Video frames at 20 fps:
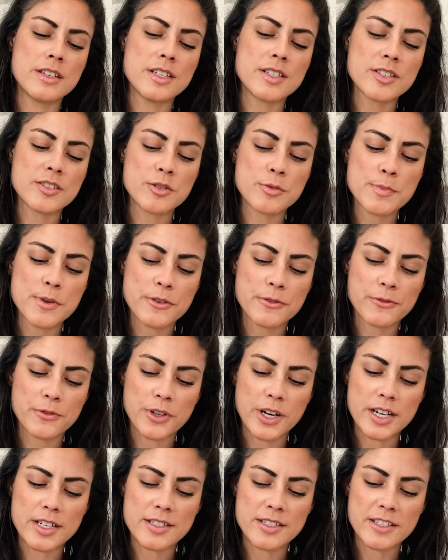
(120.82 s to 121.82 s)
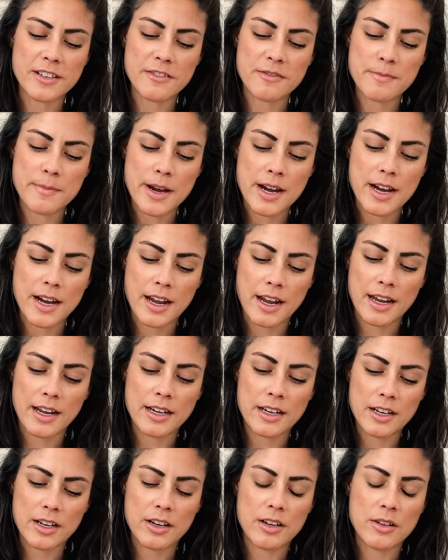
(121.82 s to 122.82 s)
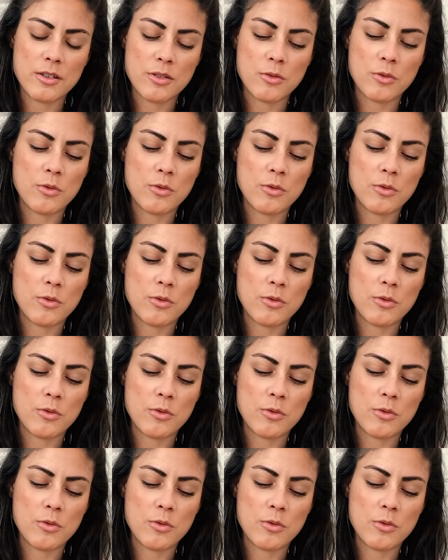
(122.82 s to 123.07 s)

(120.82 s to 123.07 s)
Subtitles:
This group of friends of mine,